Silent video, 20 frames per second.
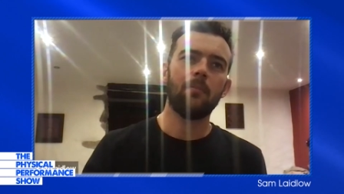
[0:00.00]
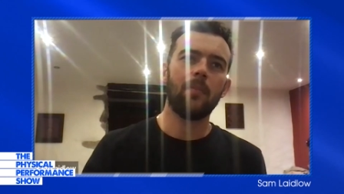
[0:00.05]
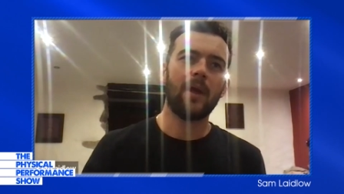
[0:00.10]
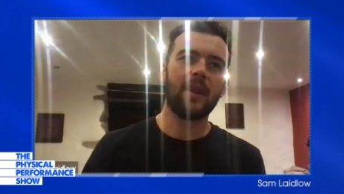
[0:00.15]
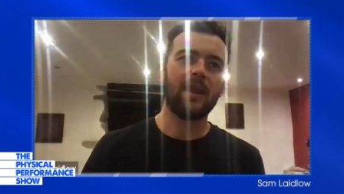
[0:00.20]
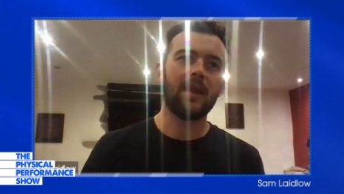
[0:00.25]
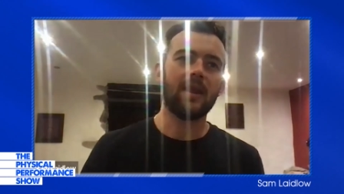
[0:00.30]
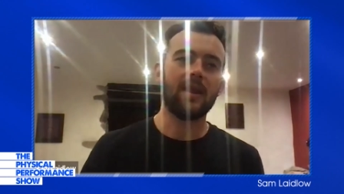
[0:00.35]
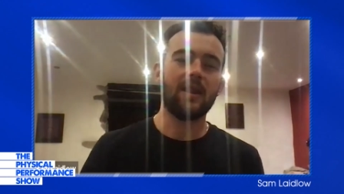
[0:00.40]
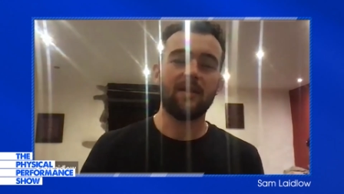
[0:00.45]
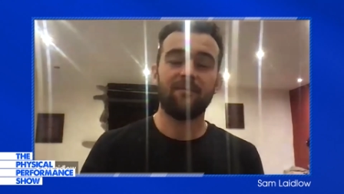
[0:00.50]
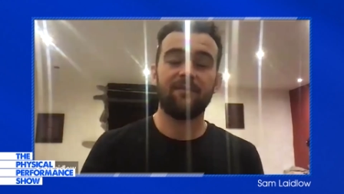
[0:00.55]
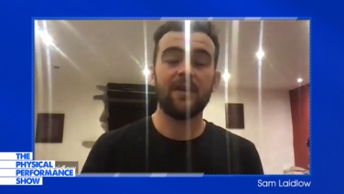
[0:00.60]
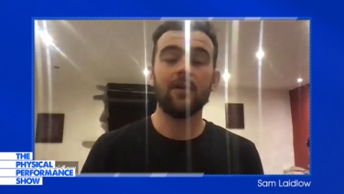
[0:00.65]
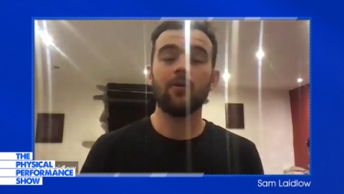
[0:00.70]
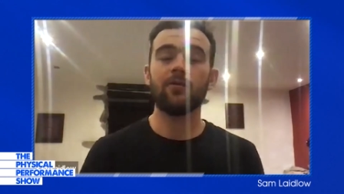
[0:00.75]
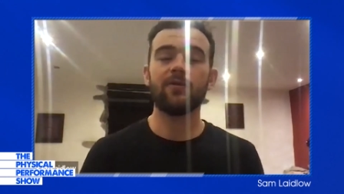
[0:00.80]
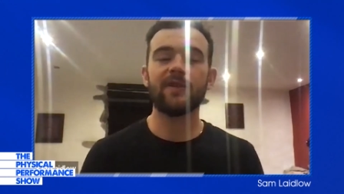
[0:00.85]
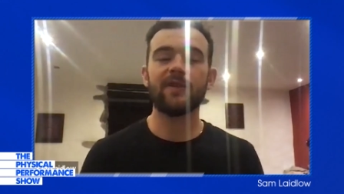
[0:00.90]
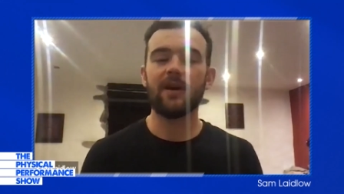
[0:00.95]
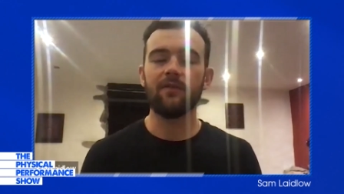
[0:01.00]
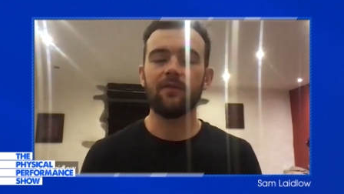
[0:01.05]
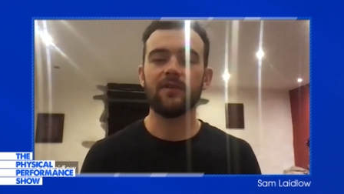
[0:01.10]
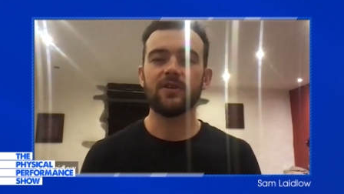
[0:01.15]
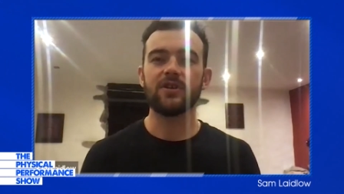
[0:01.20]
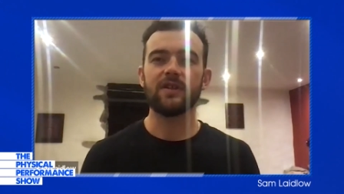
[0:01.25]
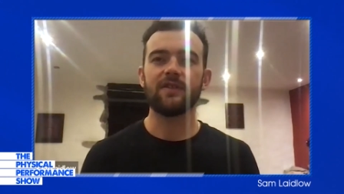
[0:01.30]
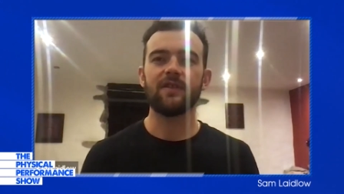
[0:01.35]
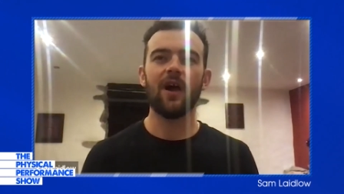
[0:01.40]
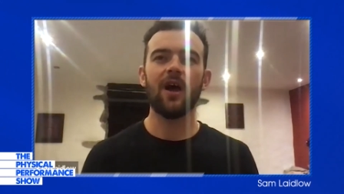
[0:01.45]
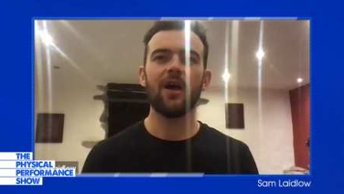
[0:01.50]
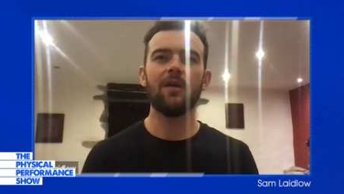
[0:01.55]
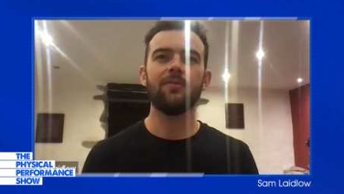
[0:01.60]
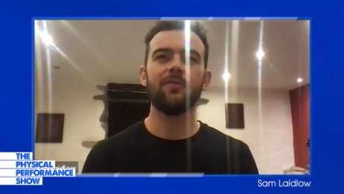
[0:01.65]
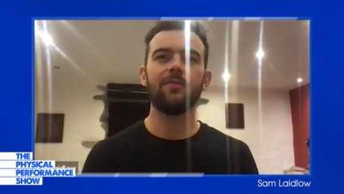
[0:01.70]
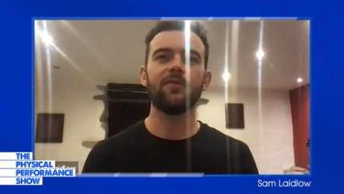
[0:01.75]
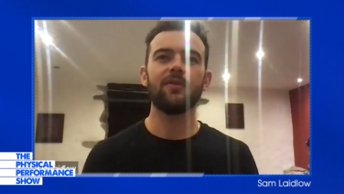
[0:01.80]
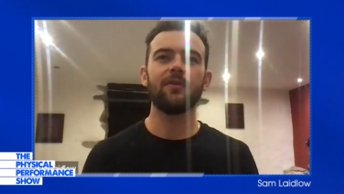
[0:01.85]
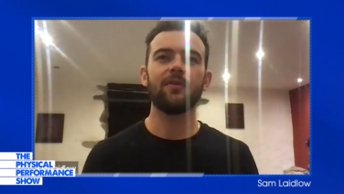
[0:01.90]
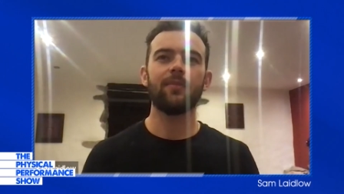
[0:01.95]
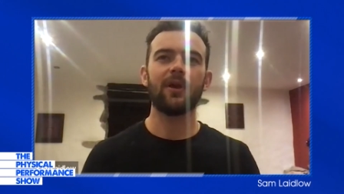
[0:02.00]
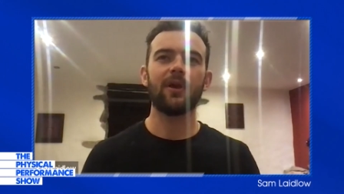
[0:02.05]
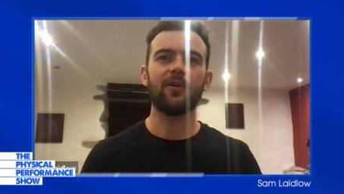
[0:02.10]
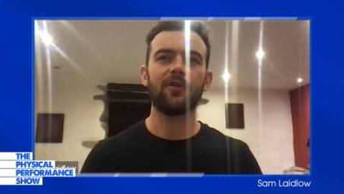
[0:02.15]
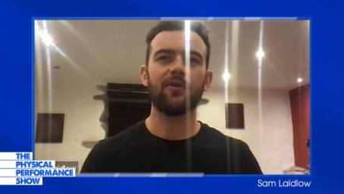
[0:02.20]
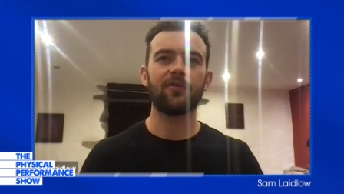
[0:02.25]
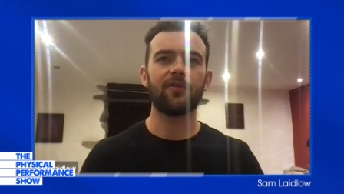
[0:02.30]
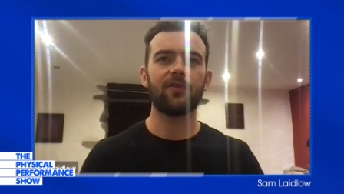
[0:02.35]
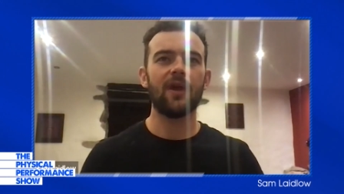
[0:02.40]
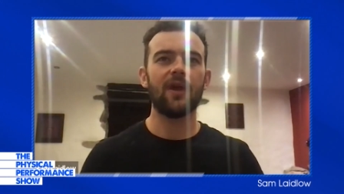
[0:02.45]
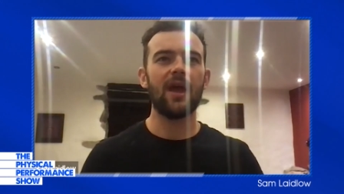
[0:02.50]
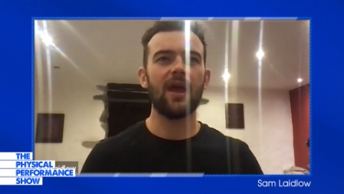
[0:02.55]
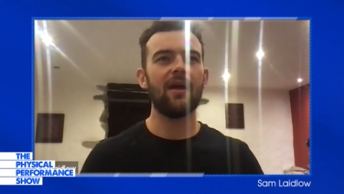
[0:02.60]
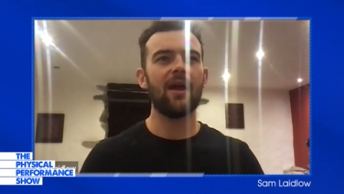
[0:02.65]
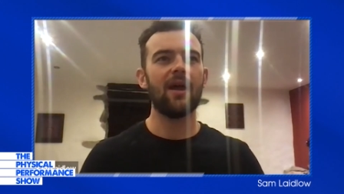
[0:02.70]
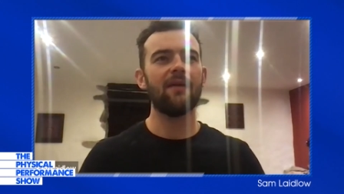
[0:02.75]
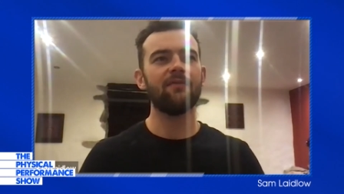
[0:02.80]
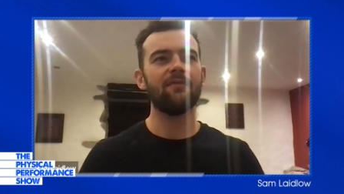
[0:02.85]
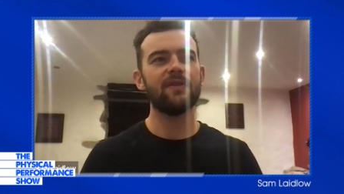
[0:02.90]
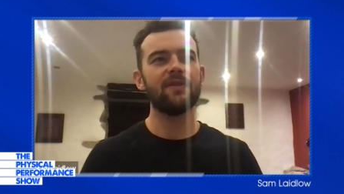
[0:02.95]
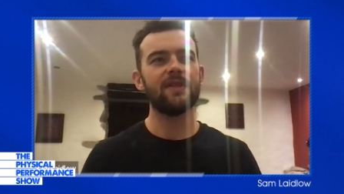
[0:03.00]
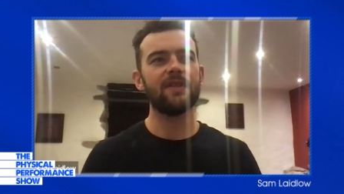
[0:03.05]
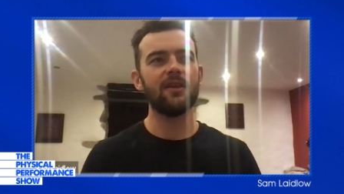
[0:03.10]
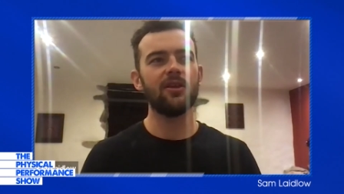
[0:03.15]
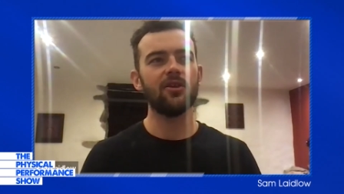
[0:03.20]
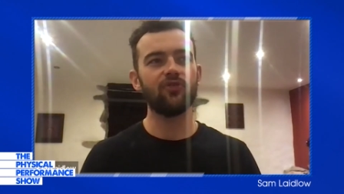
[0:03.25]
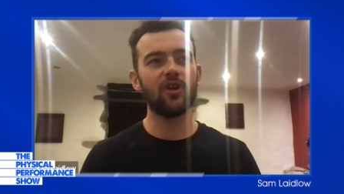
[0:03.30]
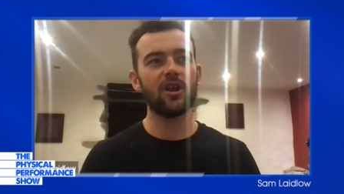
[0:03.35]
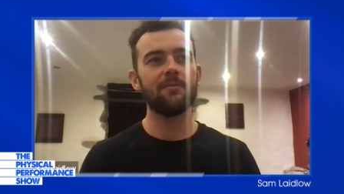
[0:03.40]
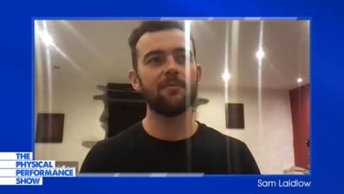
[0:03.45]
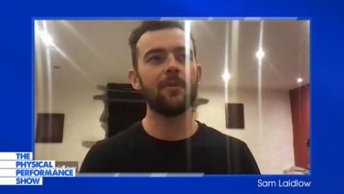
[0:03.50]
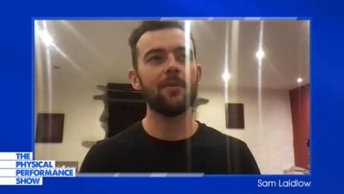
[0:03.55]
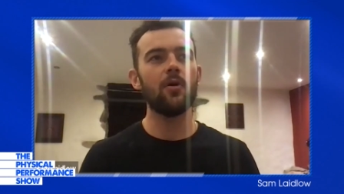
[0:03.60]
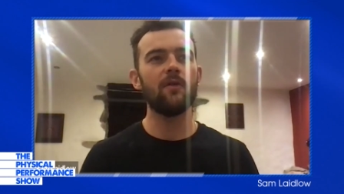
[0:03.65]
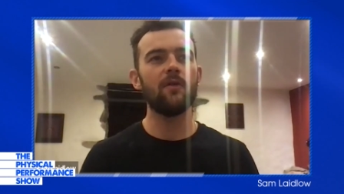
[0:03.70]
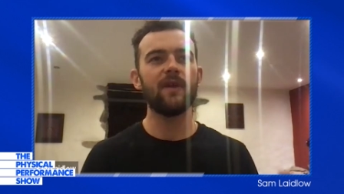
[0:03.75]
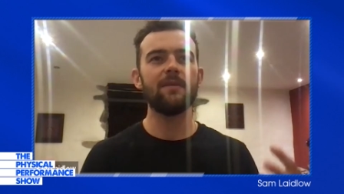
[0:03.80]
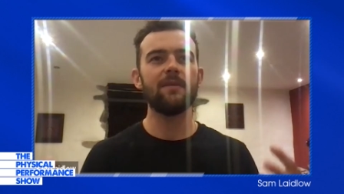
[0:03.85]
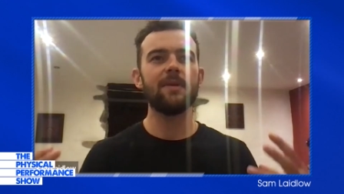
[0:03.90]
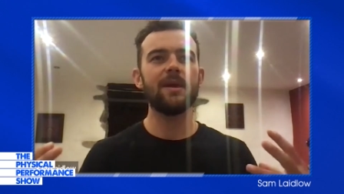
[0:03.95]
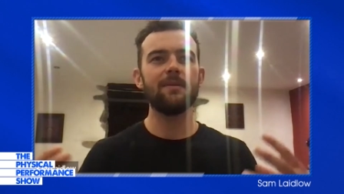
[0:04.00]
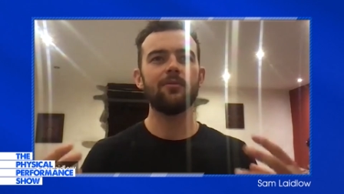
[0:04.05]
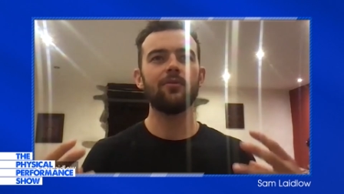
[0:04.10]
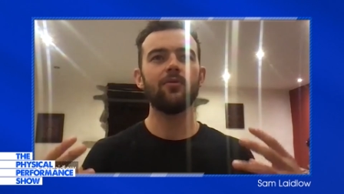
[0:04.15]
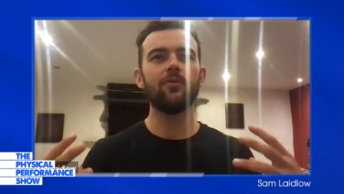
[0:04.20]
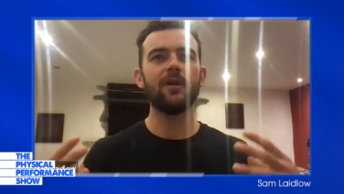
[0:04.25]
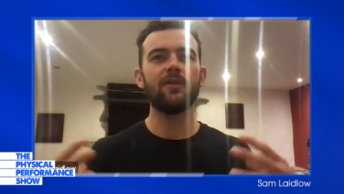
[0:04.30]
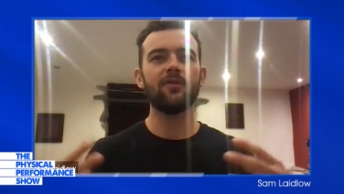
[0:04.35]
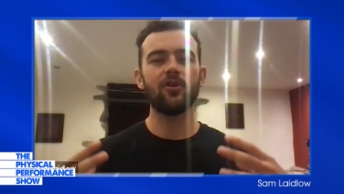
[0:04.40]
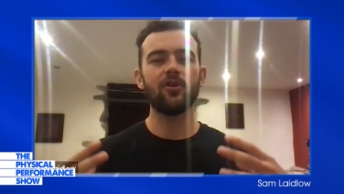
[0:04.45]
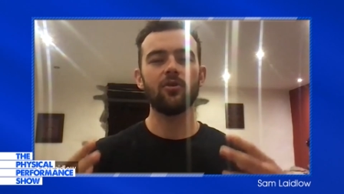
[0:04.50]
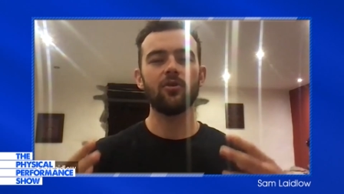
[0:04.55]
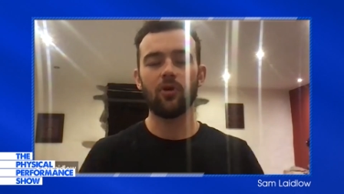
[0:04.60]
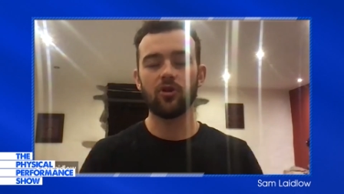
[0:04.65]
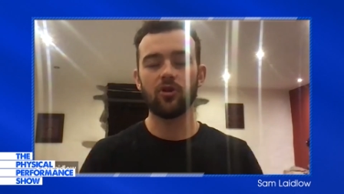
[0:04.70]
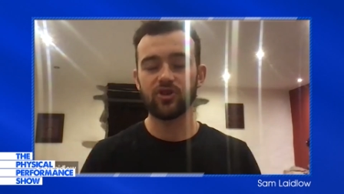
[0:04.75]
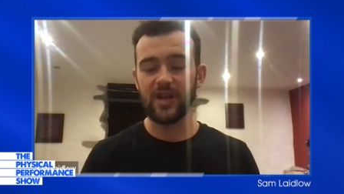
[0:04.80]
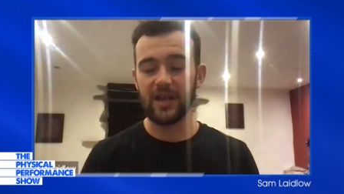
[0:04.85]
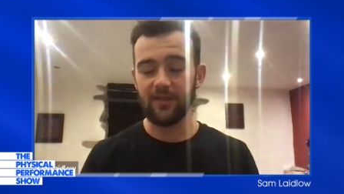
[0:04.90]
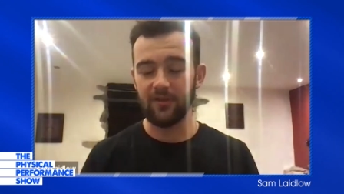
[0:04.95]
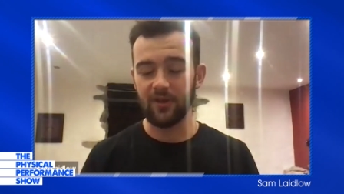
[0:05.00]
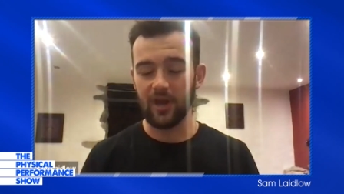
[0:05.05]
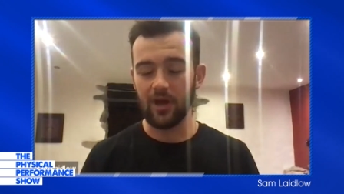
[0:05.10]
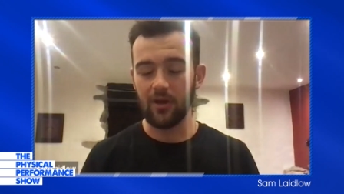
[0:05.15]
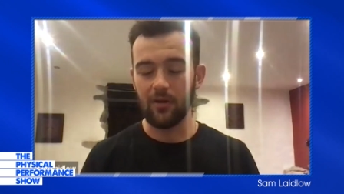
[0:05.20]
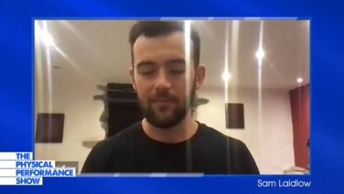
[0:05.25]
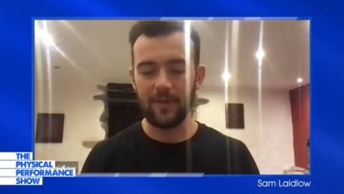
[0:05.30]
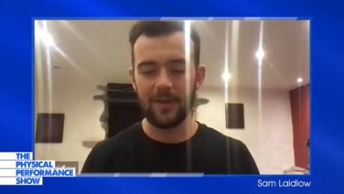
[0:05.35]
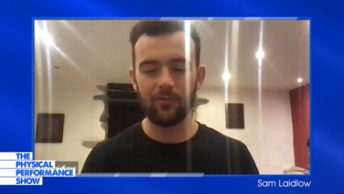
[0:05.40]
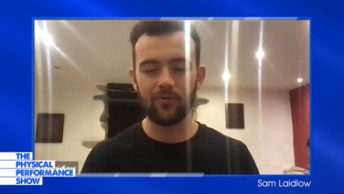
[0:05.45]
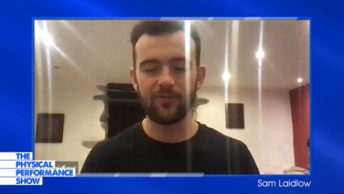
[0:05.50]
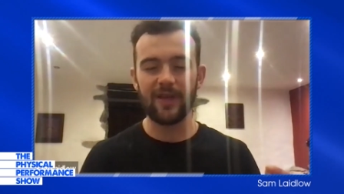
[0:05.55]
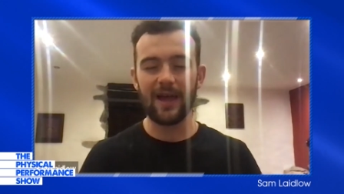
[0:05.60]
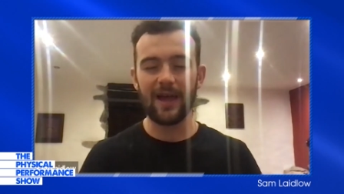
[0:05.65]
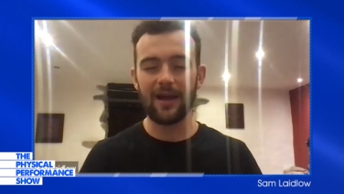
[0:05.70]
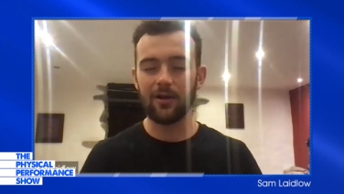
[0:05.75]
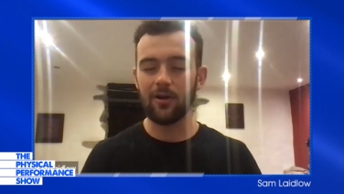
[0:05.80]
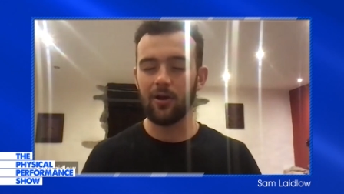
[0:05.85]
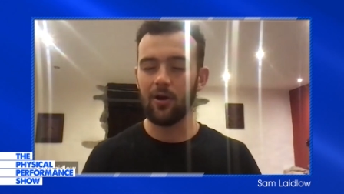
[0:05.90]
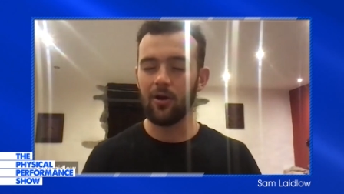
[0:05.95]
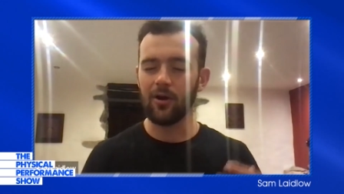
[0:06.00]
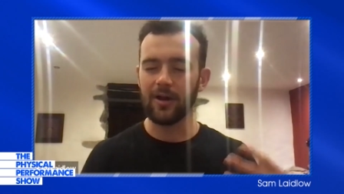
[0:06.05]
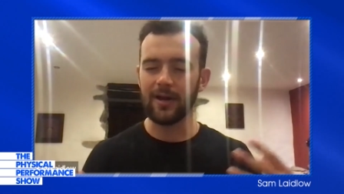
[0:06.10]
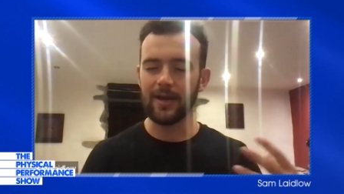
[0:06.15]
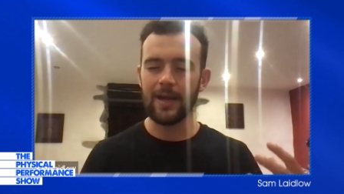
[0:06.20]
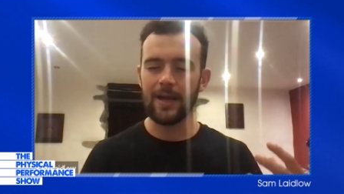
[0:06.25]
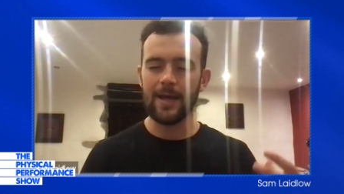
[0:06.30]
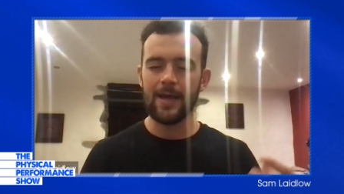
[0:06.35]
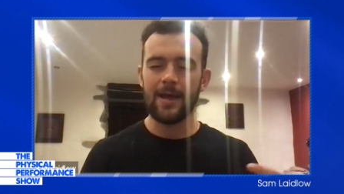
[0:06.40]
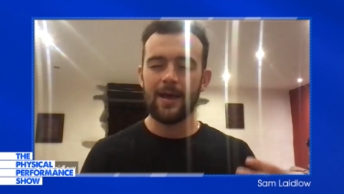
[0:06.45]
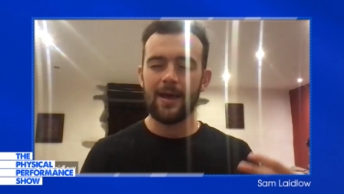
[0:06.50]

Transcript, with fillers: and it feels selfish at times, because everything, you're trying to motivate people into your project, you know, and people tag along,